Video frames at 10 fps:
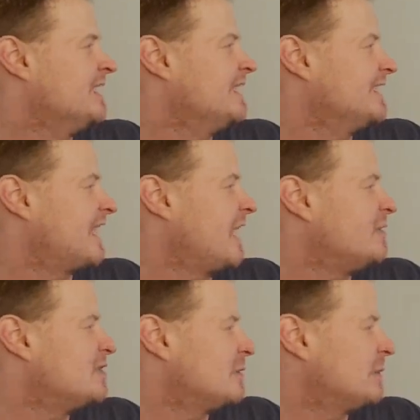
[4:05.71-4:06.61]
He gave
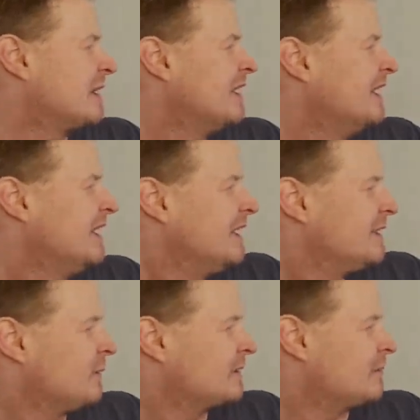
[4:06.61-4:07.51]
it to me.
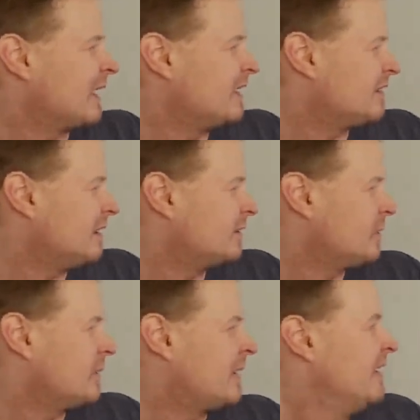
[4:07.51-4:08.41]
I went to my aunt's house
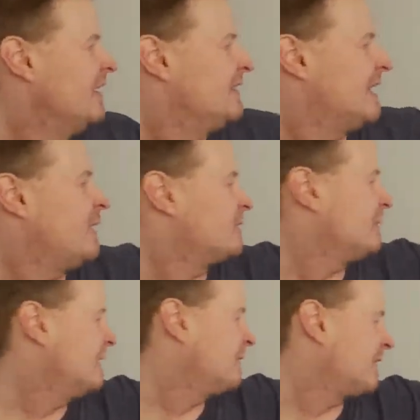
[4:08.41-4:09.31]
for a while. That was
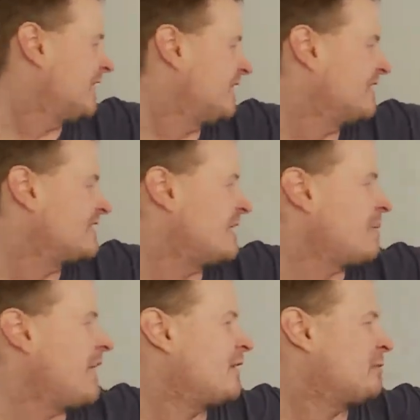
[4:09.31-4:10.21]
me forgetting to step
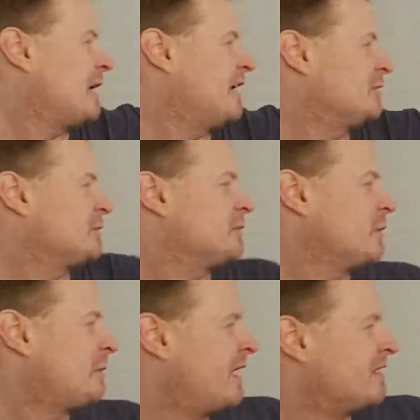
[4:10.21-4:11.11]
out of bounds
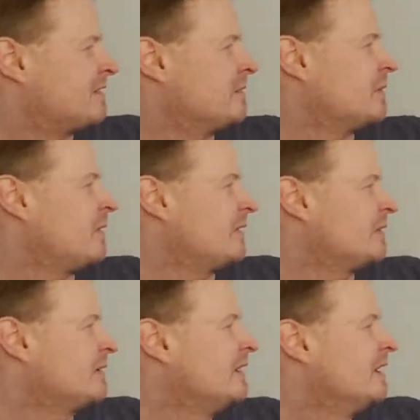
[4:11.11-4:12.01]
before passing the ball,
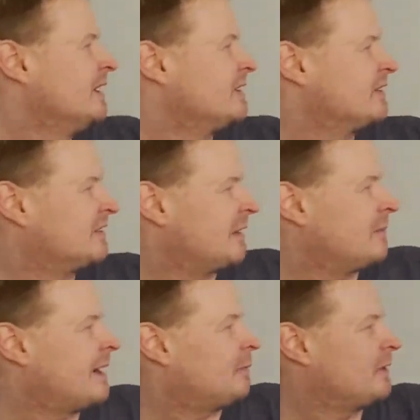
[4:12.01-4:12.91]
and you'll see I'm
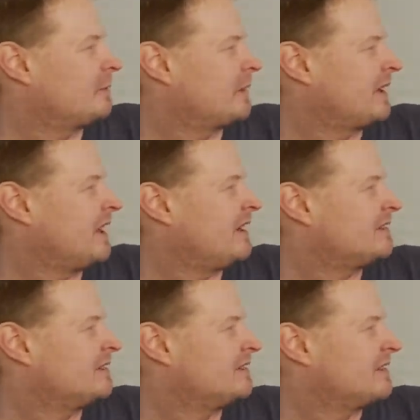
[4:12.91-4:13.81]
not wearing my
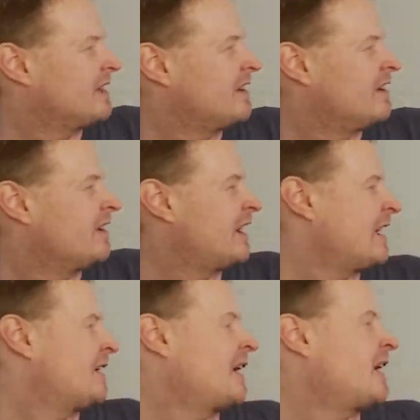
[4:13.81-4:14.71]
glasses there.
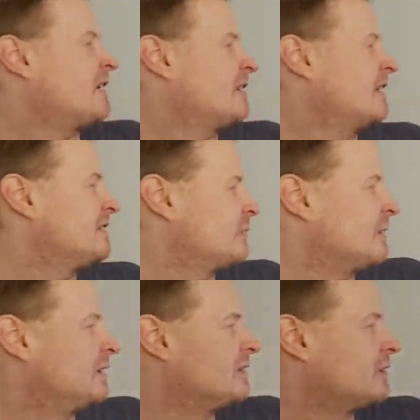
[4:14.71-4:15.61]
I got LASIK
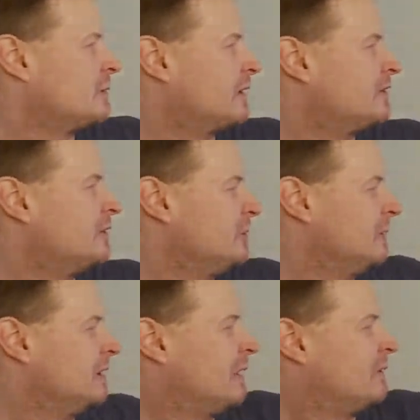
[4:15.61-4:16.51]
when I was like 22,
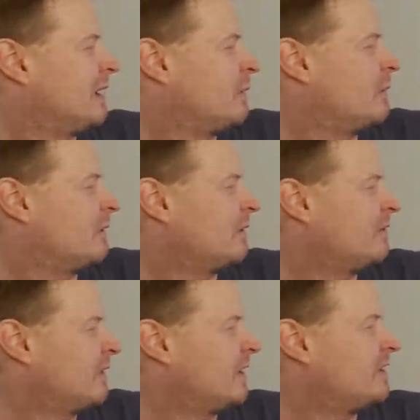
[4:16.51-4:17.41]
but I wore
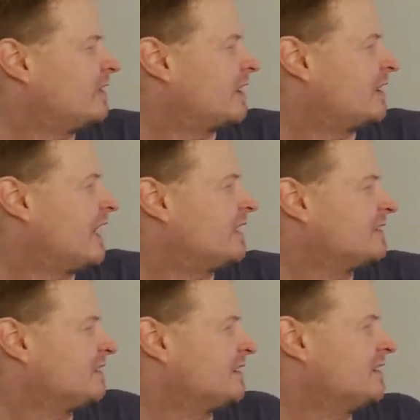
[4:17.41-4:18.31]
very thick
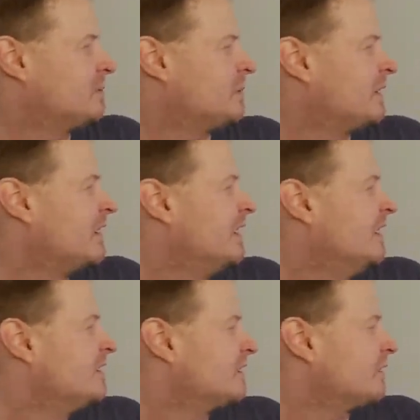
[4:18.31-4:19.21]
glasses at this point.
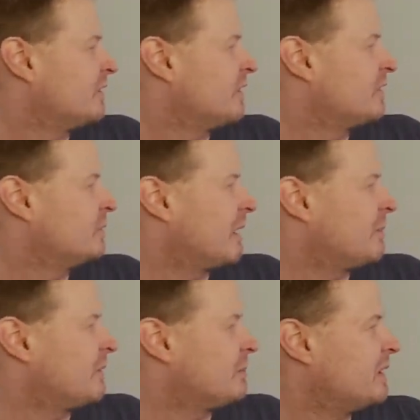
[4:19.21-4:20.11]
So you'll notice when
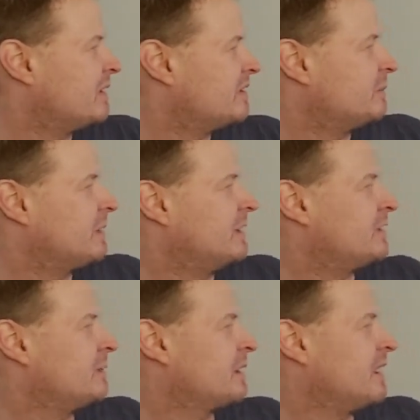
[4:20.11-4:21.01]
I'm on the bench, sometimes
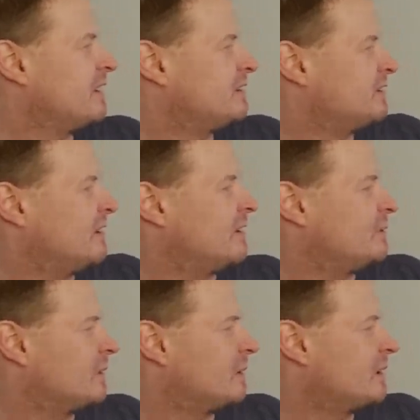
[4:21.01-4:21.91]
I'll have my glasses on,
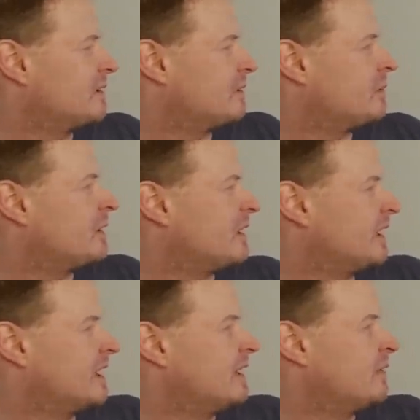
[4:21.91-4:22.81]
and when I'm actually
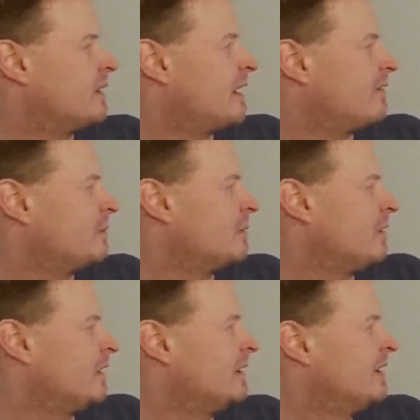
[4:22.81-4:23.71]
playing, I don't have them
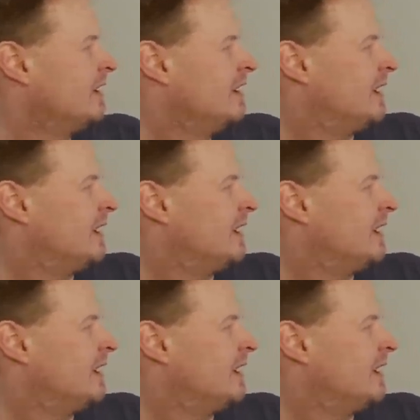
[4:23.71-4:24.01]
on.